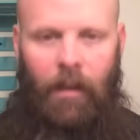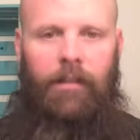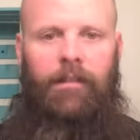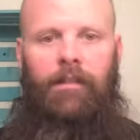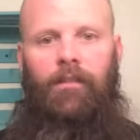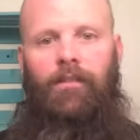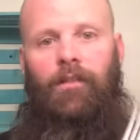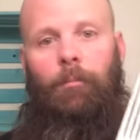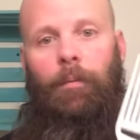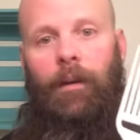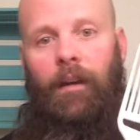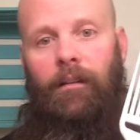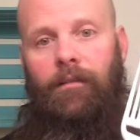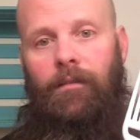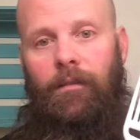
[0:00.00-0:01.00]
like to use a
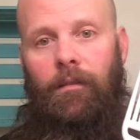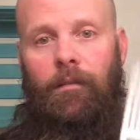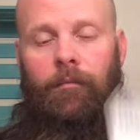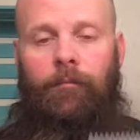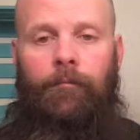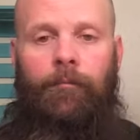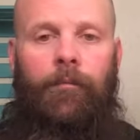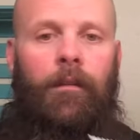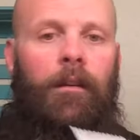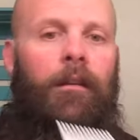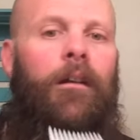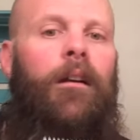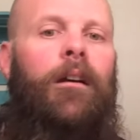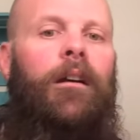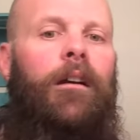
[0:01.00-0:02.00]
pick too,
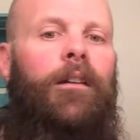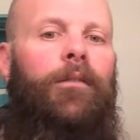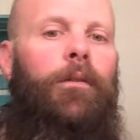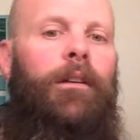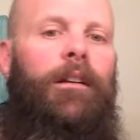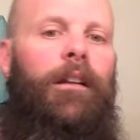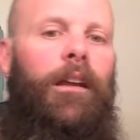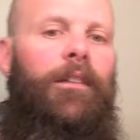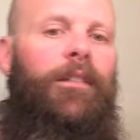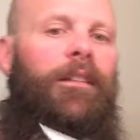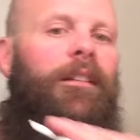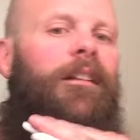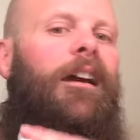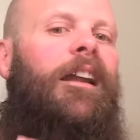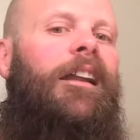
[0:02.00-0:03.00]
because what it does is
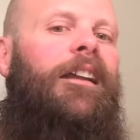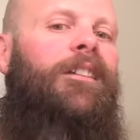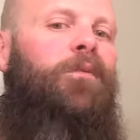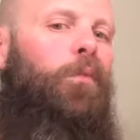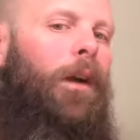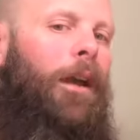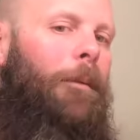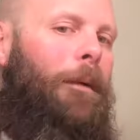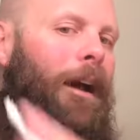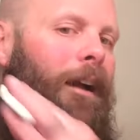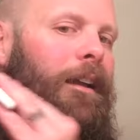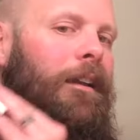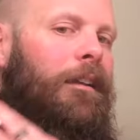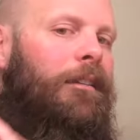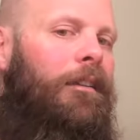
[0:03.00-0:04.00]
it kind of gets way
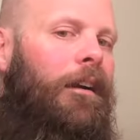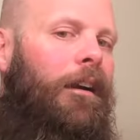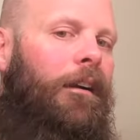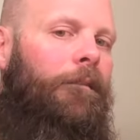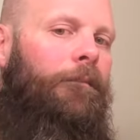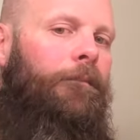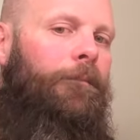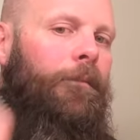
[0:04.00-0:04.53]
back in there.